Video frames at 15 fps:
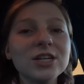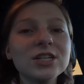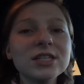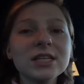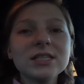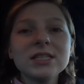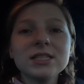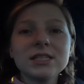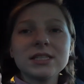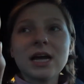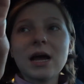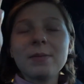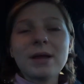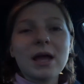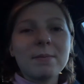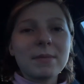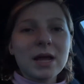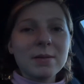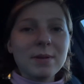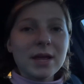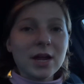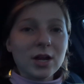just had to stop at
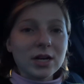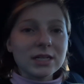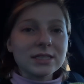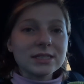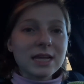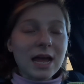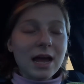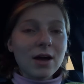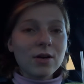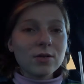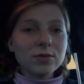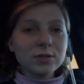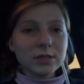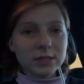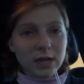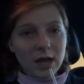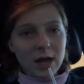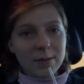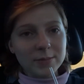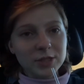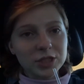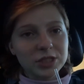my parents' house
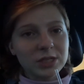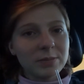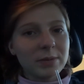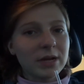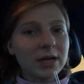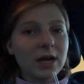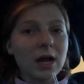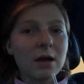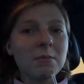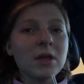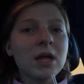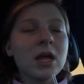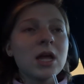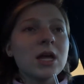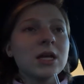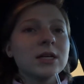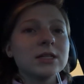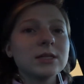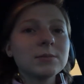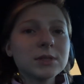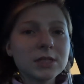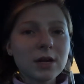just to pick up
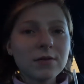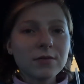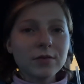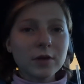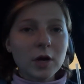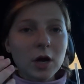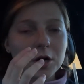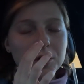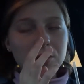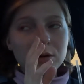some stuff for our new